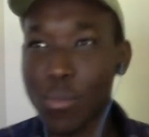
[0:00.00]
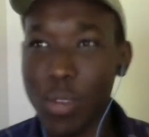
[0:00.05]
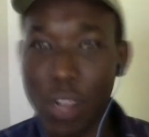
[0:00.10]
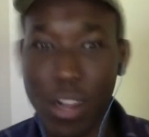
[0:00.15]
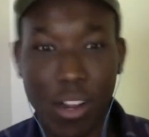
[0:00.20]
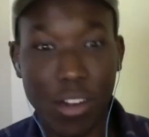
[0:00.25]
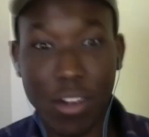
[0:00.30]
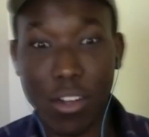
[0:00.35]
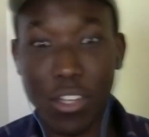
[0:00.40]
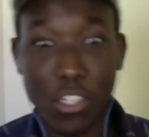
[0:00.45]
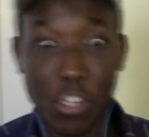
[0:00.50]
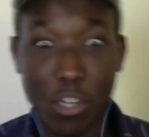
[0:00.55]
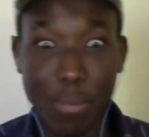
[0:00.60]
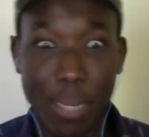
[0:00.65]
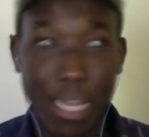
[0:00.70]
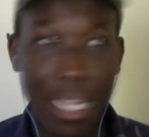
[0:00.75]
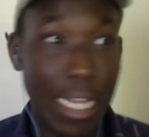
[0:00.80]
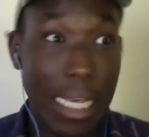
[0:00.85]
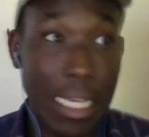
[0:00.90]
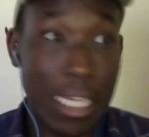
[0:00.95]
to go to
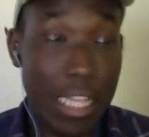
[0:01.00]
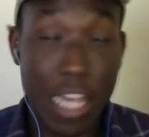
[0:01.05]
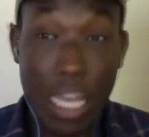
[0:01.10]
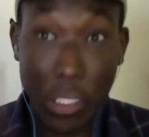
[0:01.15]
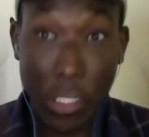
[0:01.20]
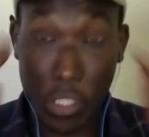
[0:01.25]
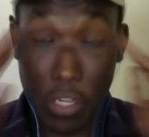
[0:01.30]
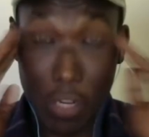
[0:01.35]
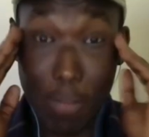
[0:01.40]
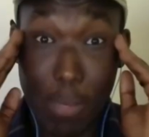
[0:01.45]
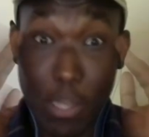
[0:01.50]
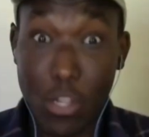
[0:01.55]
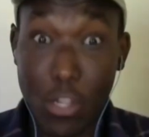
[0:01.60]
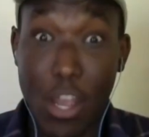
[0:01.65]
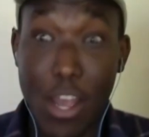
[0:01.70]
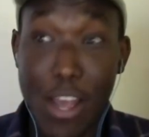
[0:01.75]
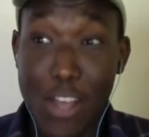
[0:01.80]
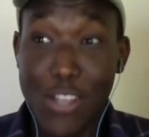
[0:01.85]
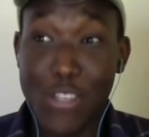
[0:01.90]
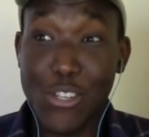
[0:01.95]
Germany. Like things could have been
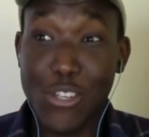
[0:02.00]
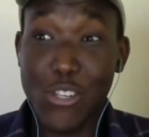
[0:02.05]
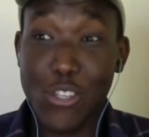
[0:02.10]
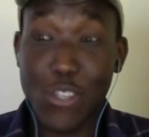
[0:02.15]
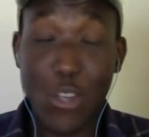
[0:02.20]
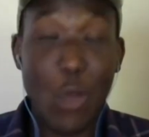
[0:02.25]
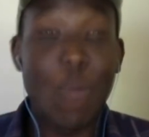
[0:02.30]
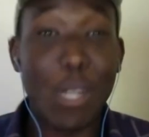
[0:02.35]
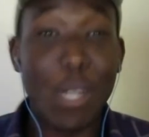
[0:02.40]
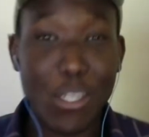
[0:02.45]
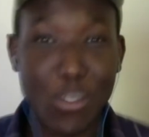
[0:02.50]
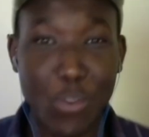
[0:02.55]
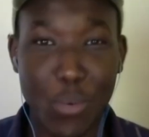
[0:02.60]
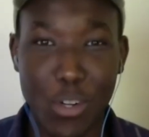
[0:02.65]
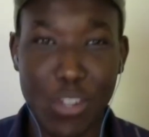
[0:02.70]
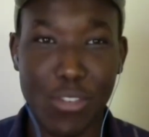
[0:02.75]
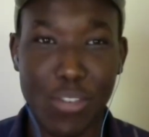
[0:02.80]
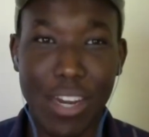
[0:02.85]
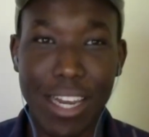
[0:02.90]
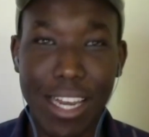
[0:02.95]
so much
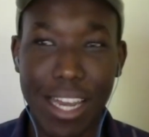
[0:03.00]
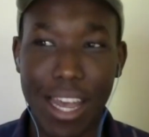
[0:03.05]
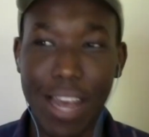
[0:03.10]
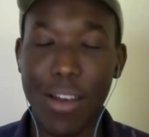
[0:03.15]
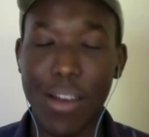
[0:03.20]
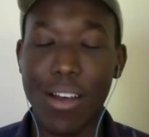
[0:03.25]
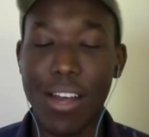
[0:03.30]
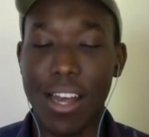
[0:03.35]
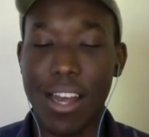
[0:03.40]
worse right now.